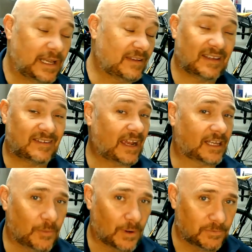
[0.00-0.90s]
that's
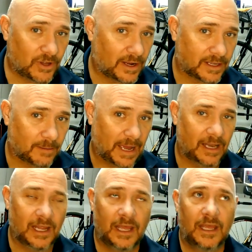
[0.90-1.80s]
exactly what I'm talking
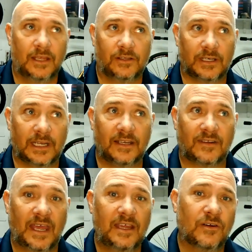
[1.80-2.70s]
about. You need to
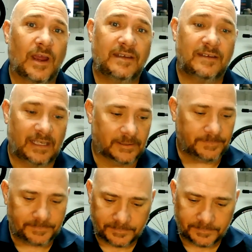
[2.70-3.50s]
take your idea.